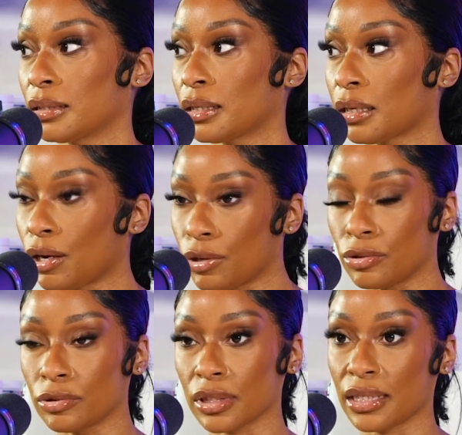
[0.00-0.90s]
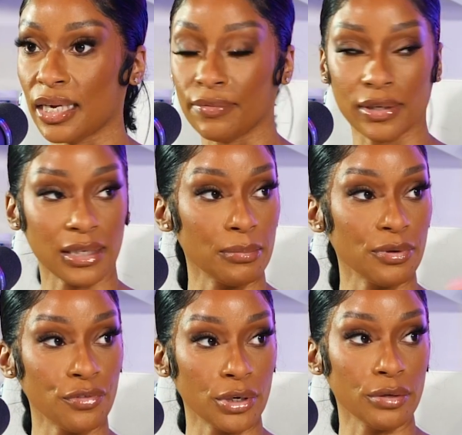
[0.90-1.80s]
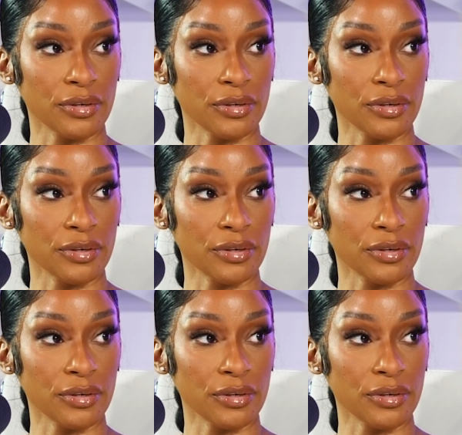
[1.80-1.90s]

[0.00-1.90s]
clothes and everything before you